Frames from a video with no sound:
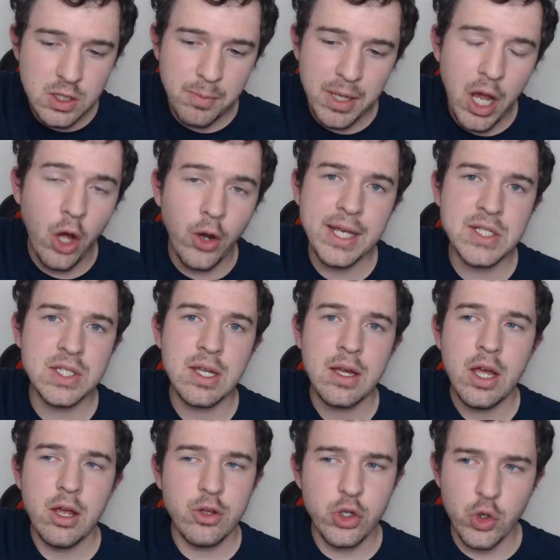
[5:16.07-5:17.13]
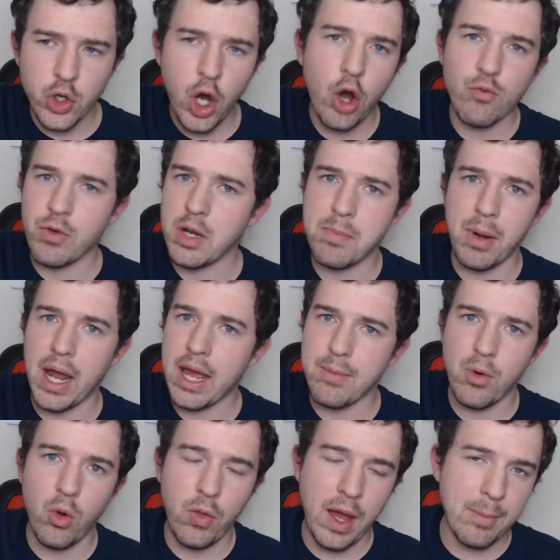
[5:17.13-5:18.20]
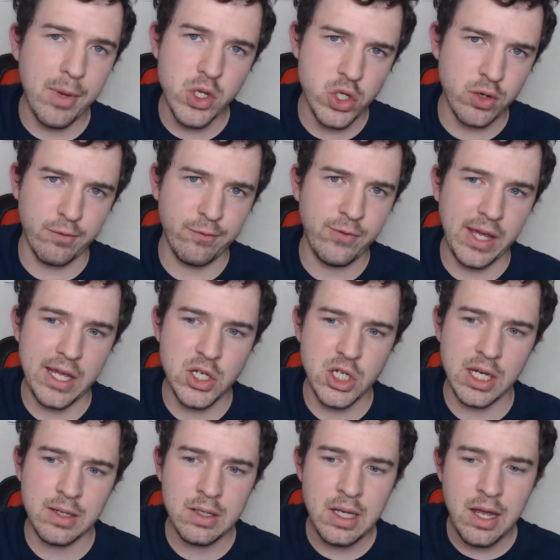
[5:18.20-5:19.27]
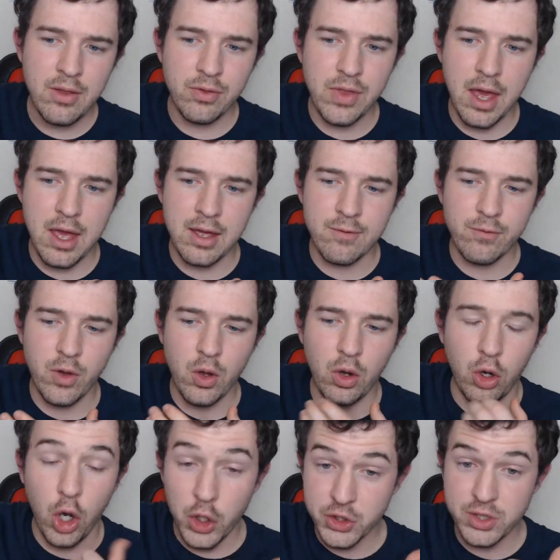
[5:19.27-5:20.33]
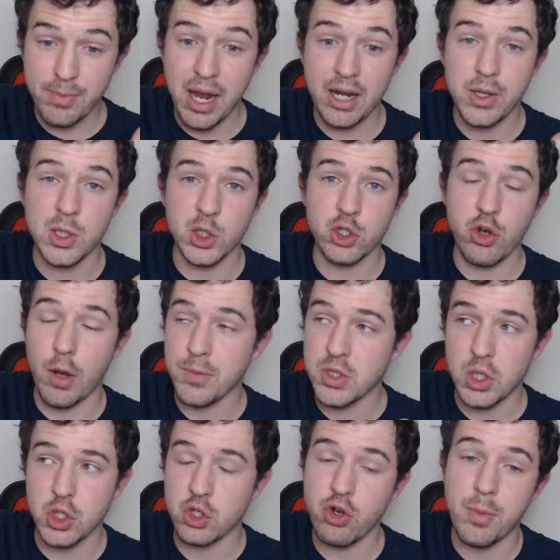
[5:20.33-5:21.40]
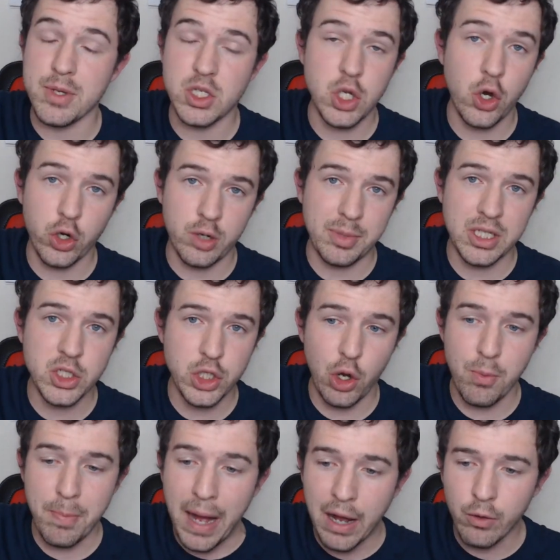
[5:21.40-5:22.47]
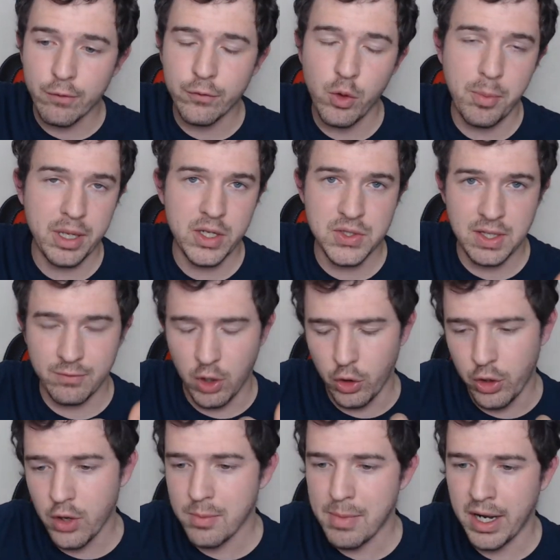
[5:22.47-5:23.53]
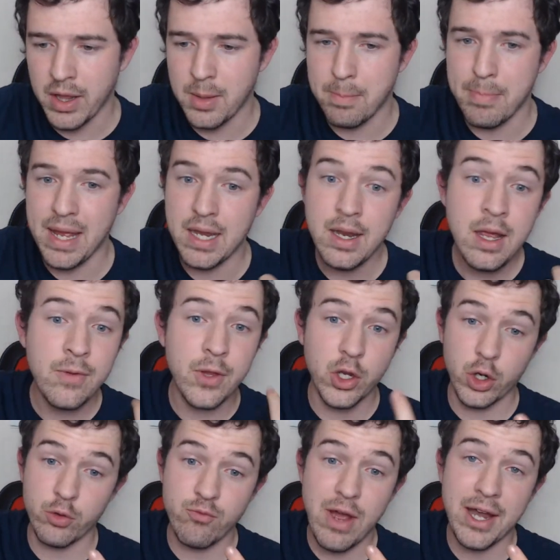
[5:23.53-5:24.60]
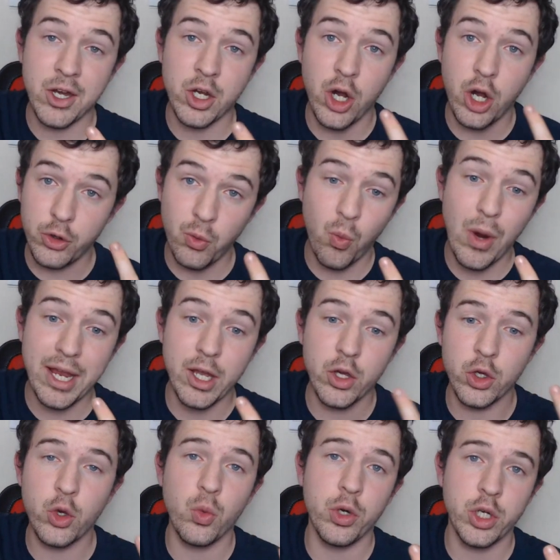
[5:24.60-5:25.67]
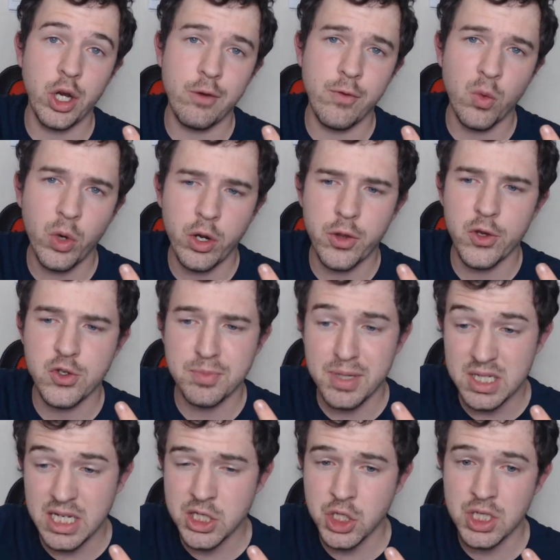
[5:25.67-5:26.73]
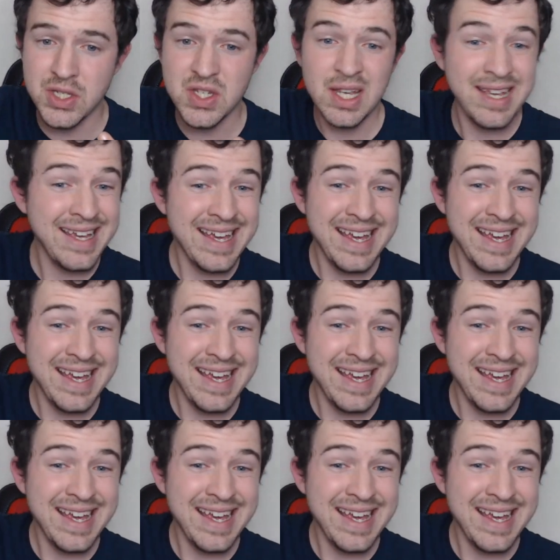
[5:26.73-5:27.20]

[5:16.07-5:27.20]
to be honest, you can't really blame all that much on Fiji. They've lost a man in the scrum, so the scrum is not going to be so powerful because they've got another man in the bin. They've got a red card, a winger who would cover one of those positions.